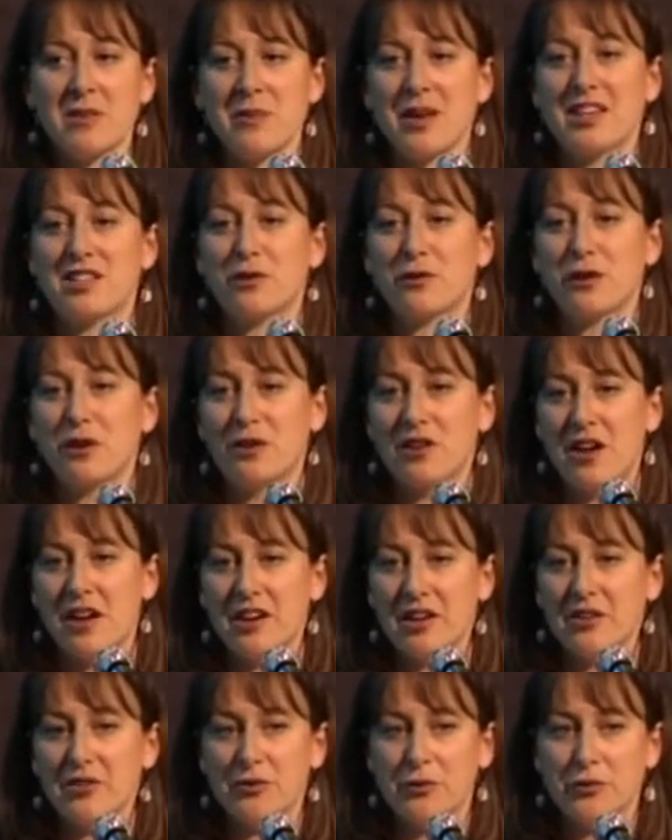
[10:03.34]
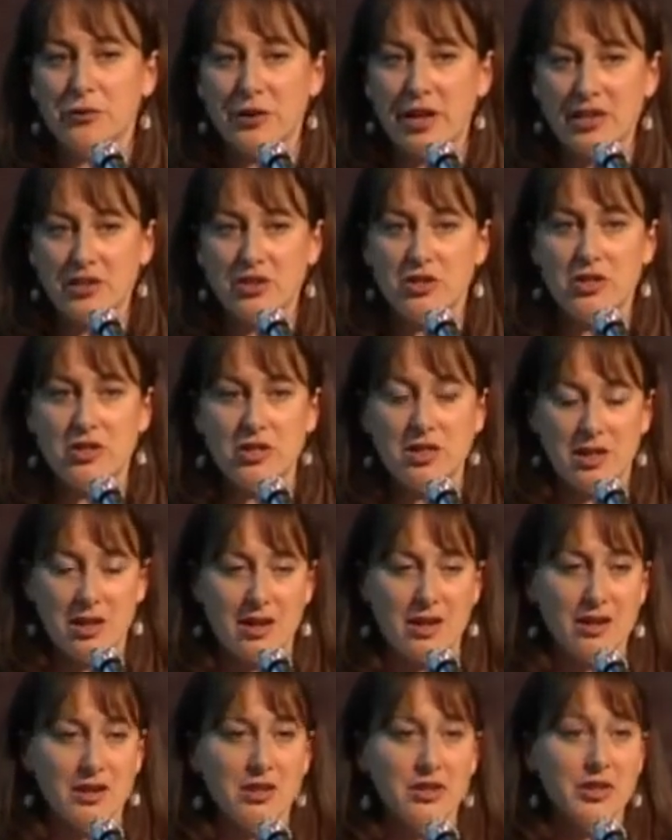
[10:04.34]
makes for a lot of fresh,
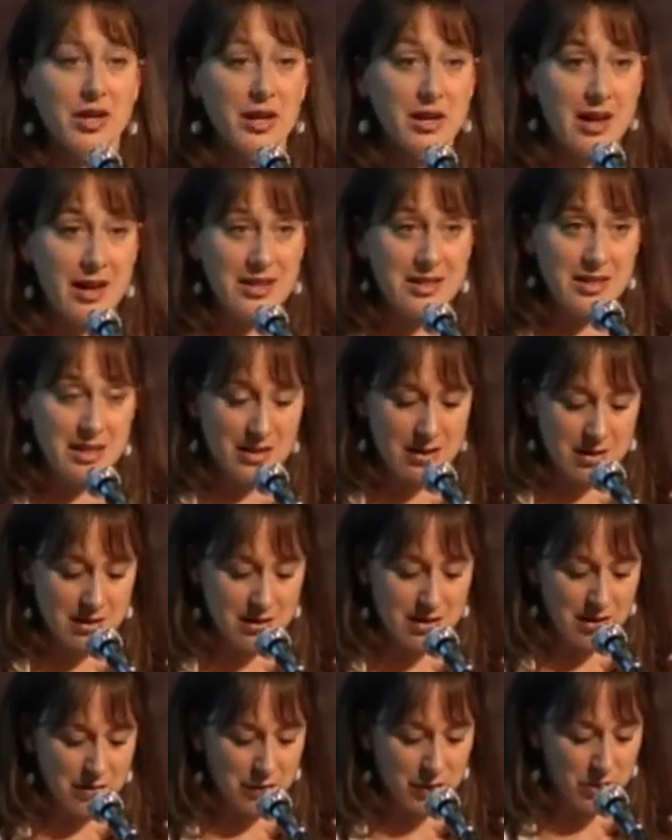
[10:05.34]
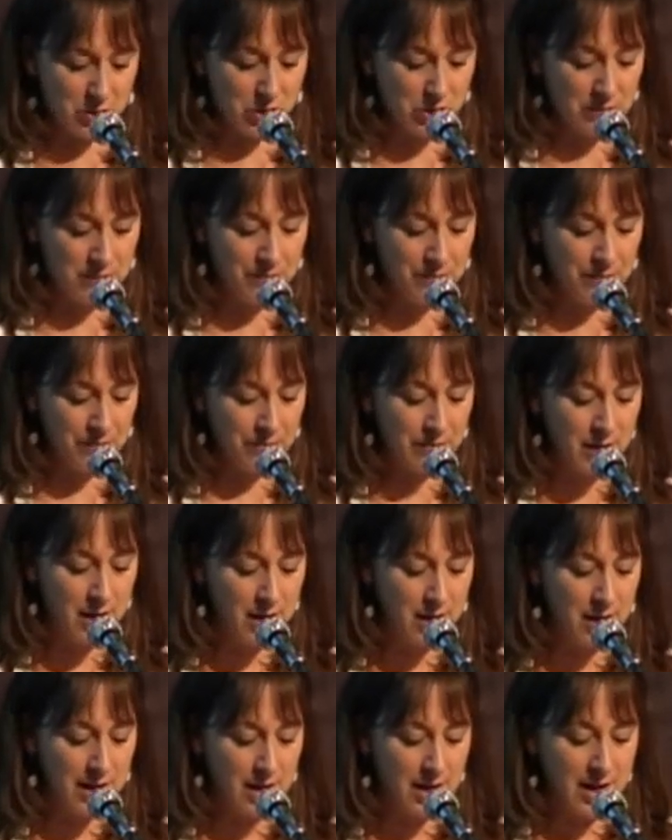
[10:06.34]
uh, great ideas at Fusion.
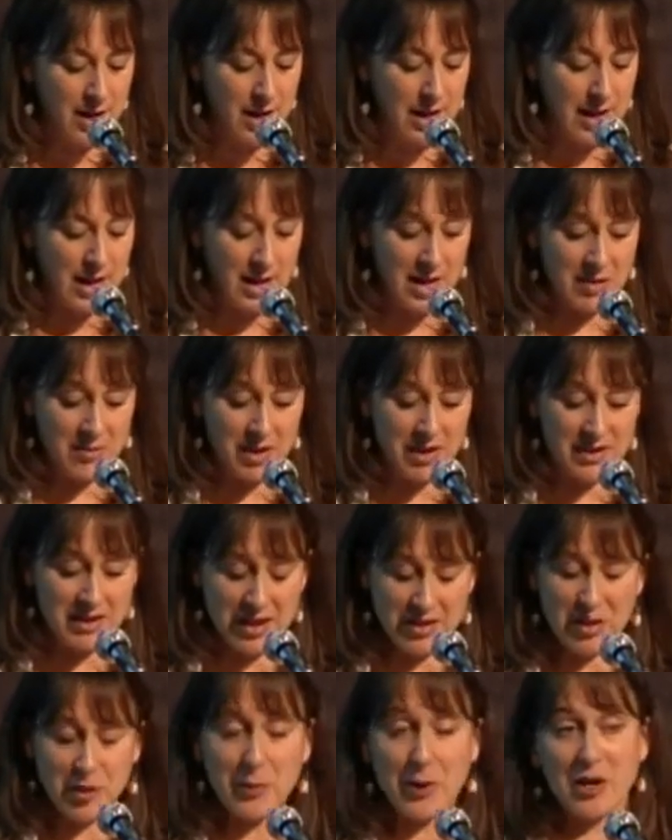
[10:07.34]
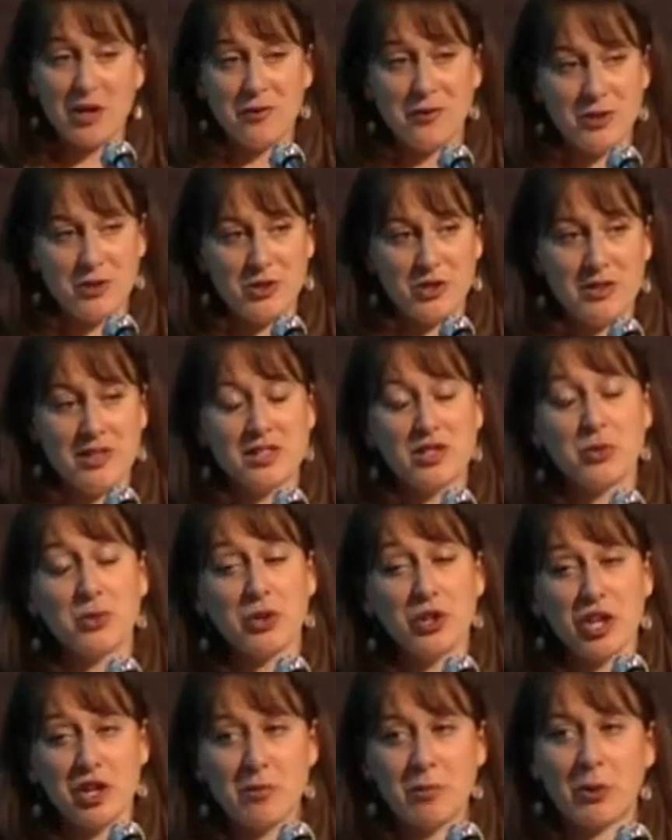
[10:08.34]
Um, another part of Fusion that's
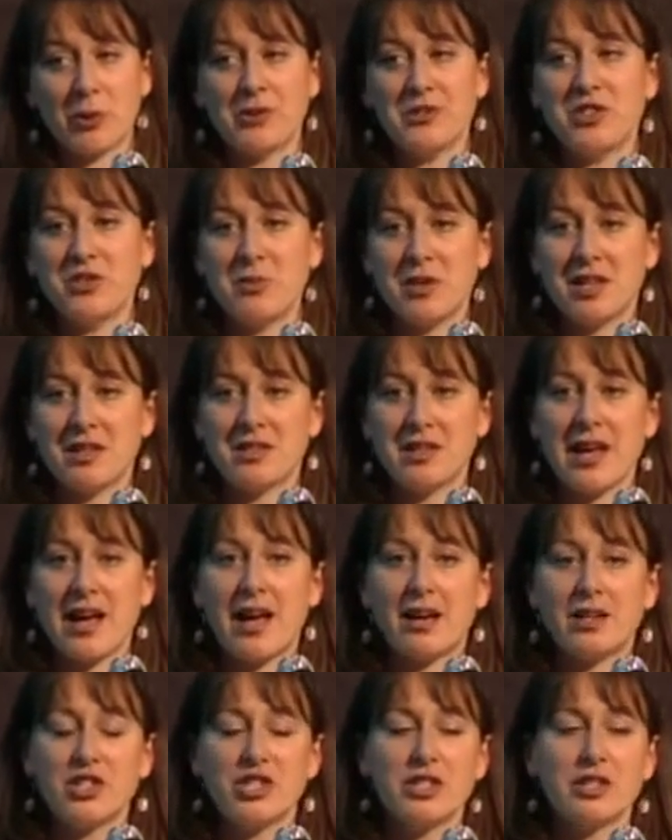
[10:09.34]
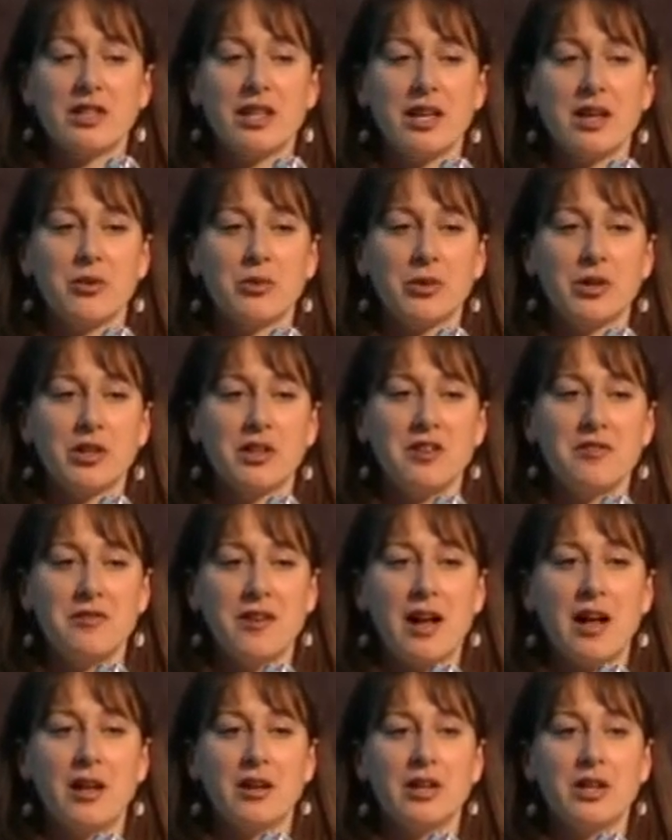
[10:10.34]
really important to me is they actually really
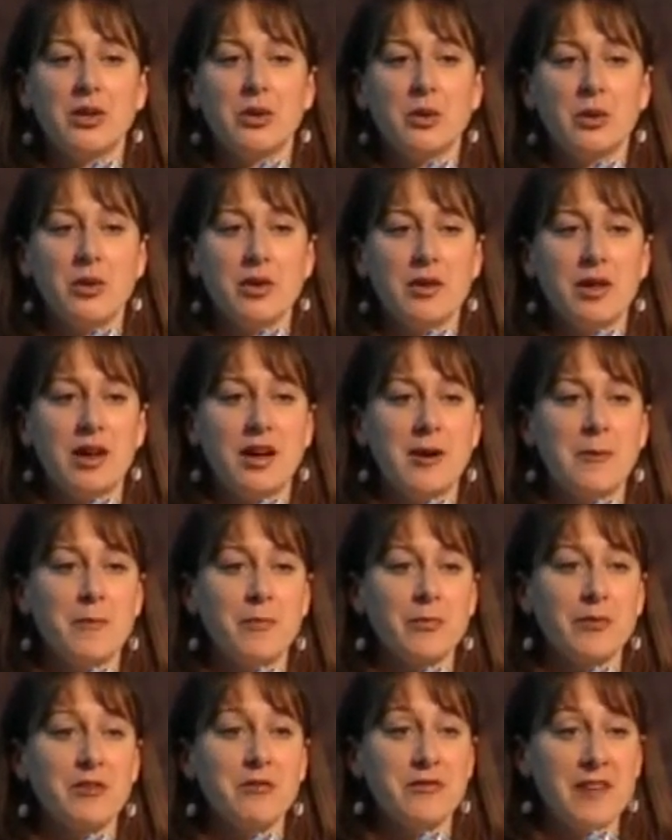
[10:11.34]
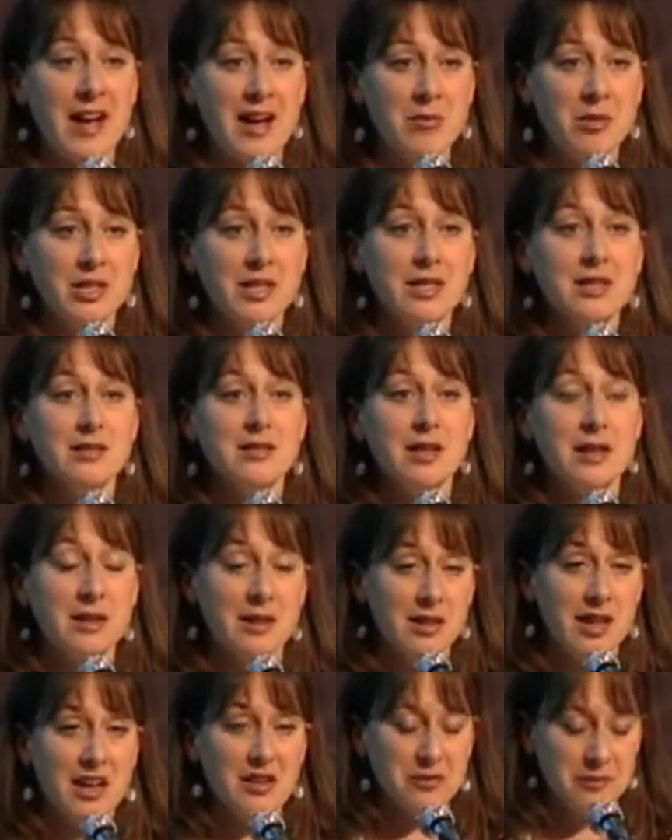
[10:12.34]
value um, families
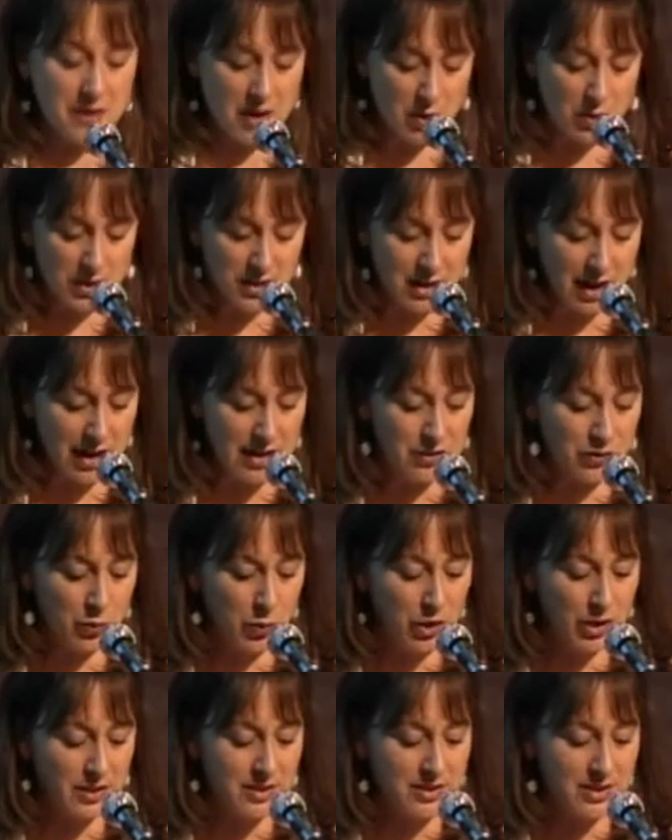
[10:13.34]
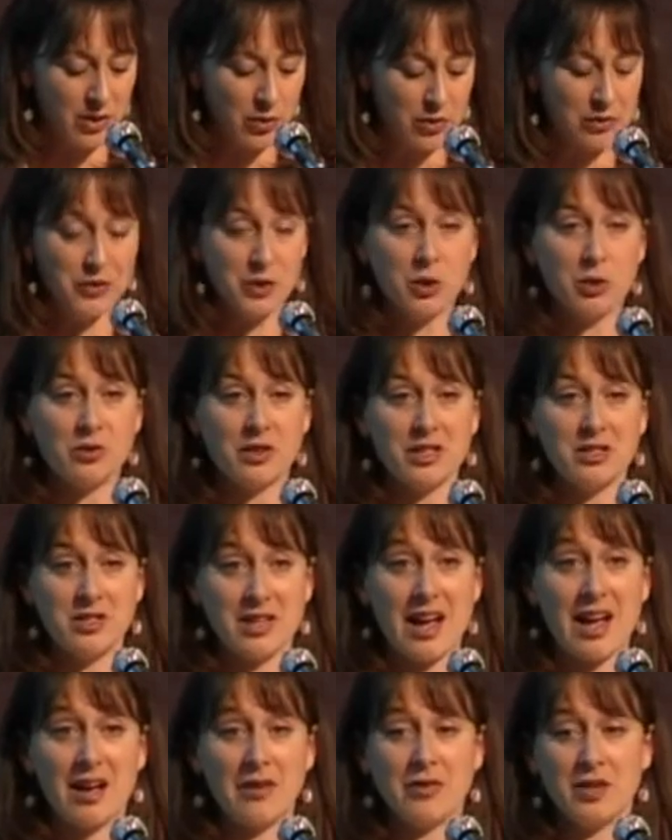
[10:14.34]
and life outside of work. So a few of us
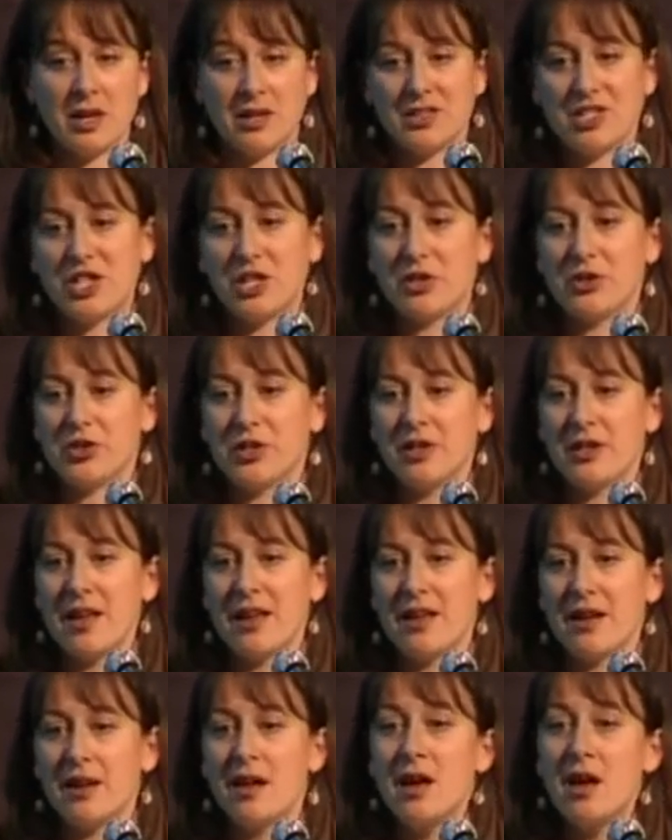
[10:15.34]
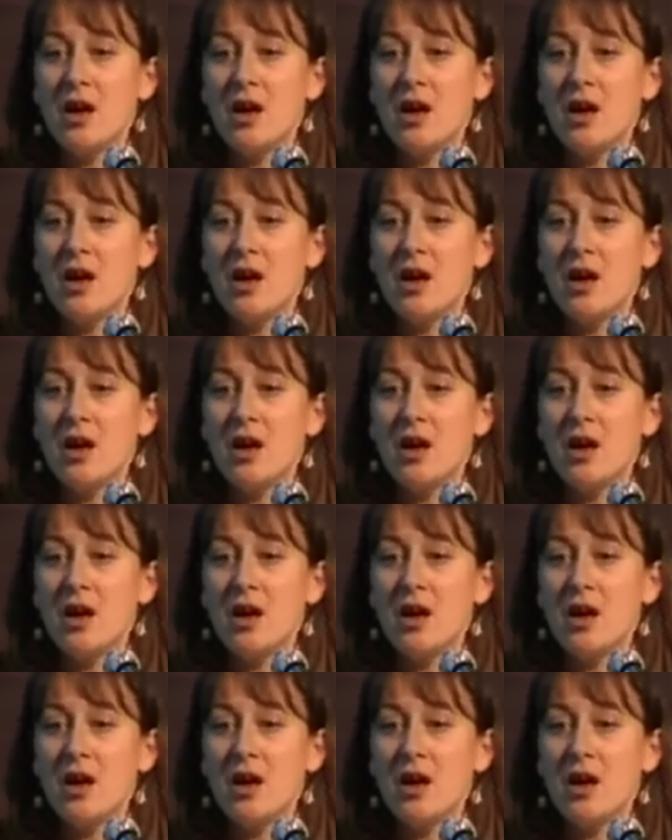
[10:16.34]
have young children and